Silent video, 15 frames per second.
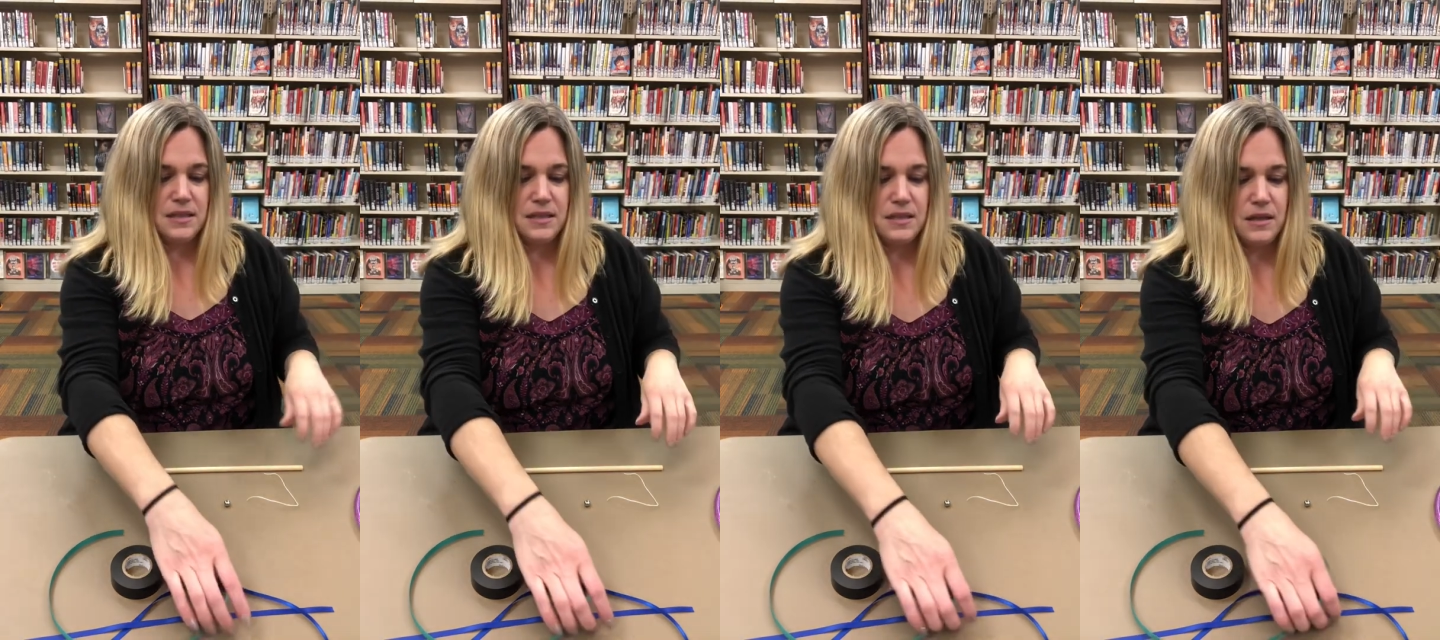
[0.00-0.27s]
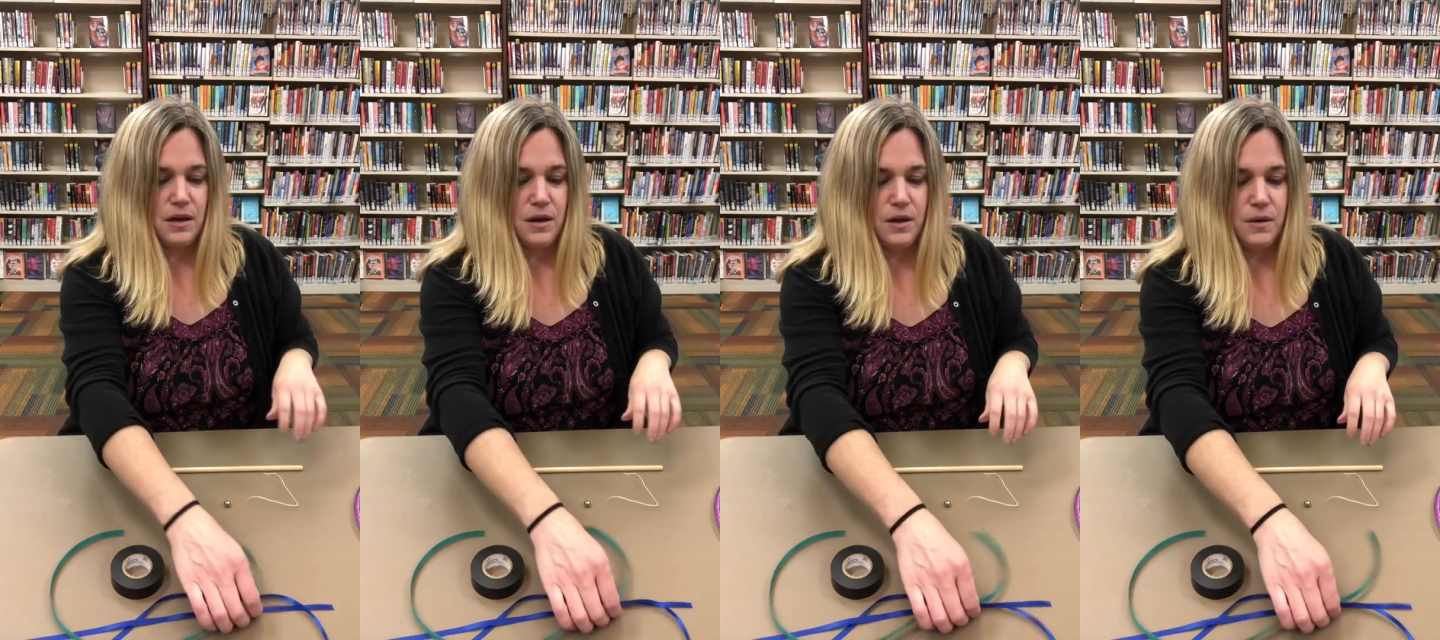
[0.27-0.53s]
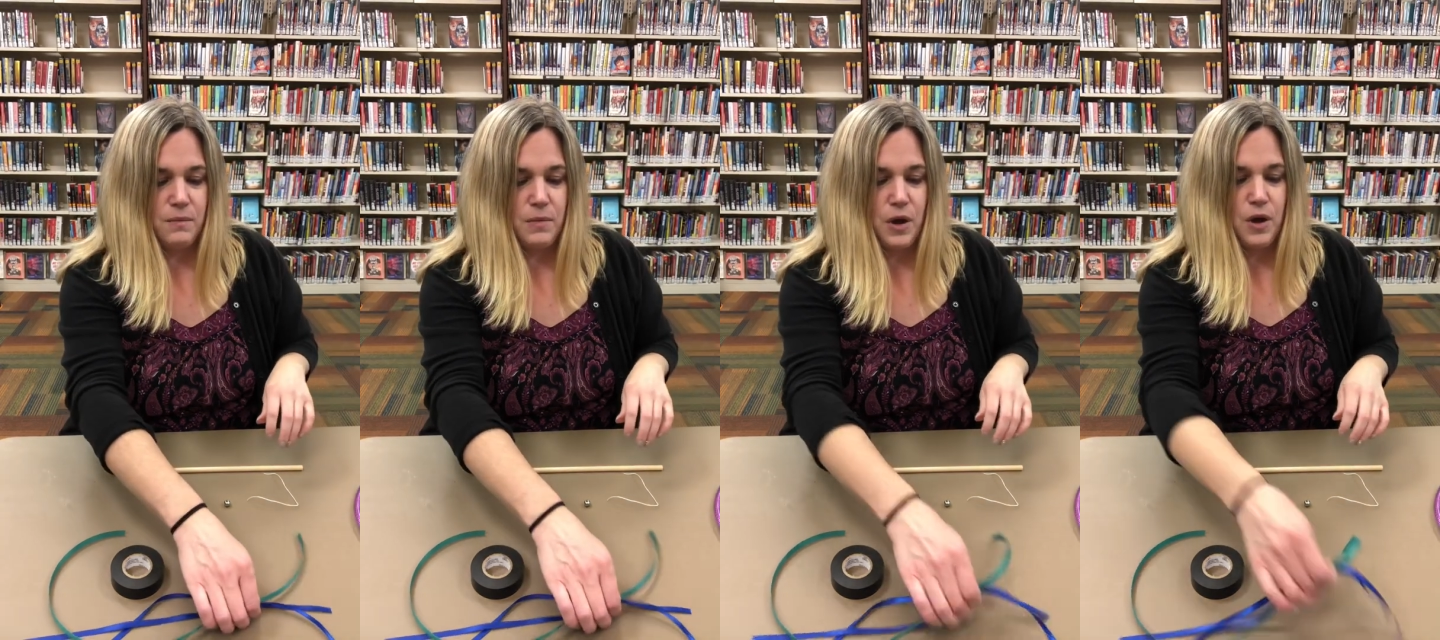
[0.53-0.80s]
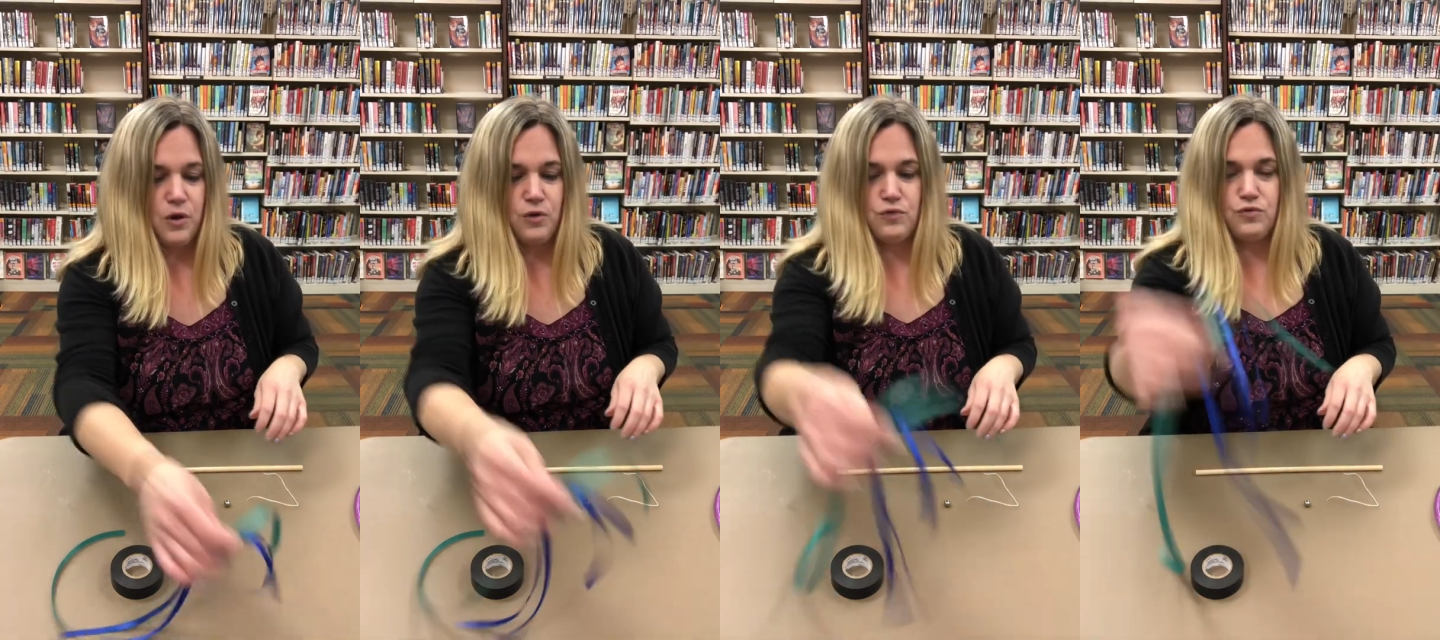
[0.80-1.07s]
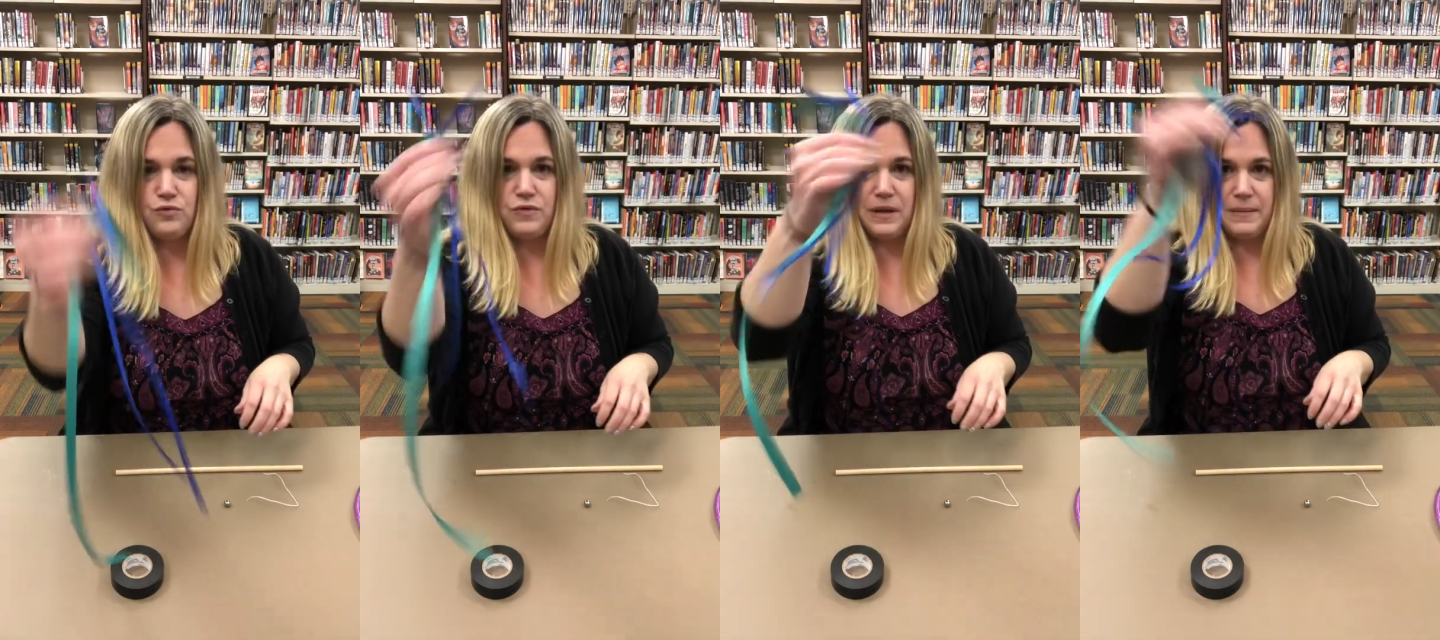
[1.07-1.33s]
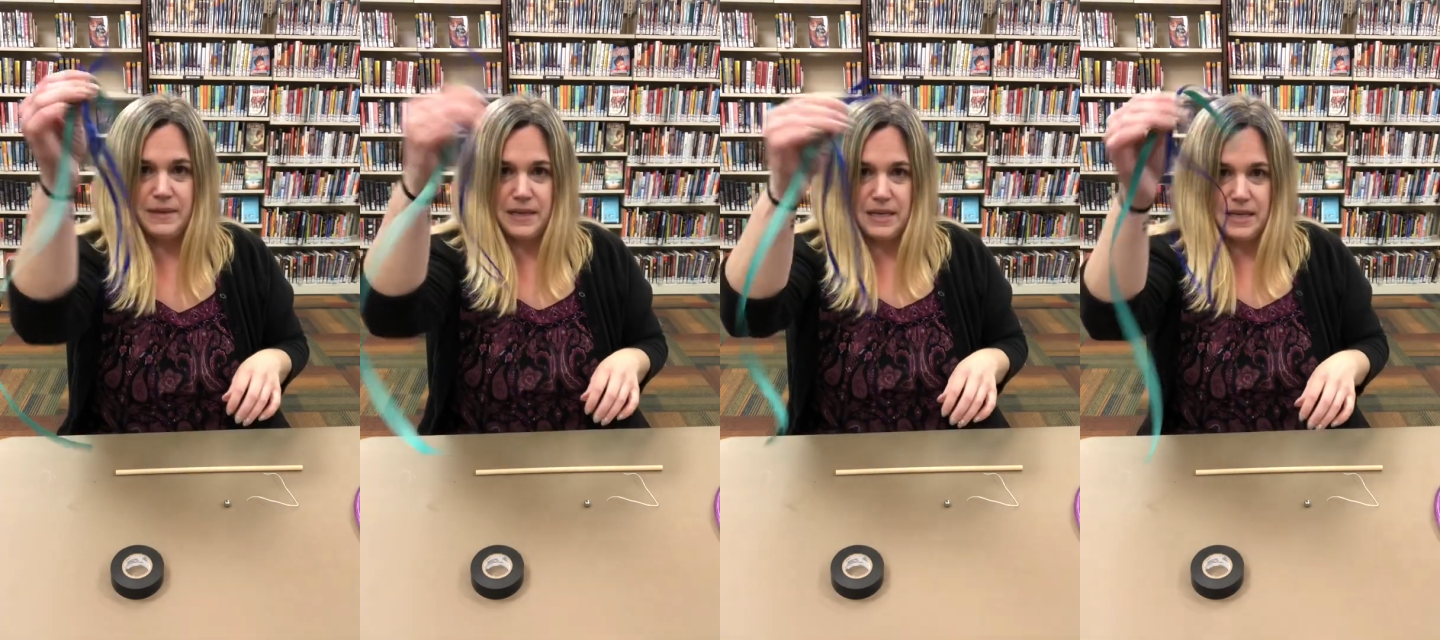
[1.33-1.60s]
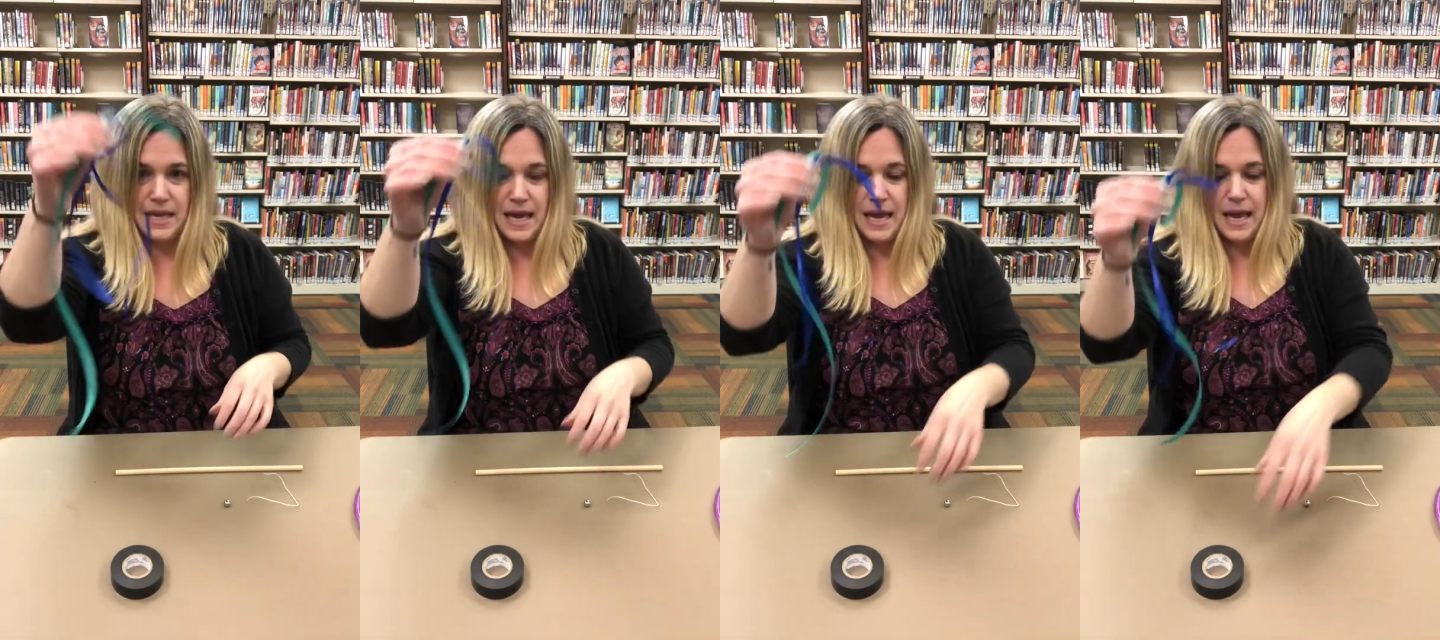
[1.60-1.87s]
some ribbon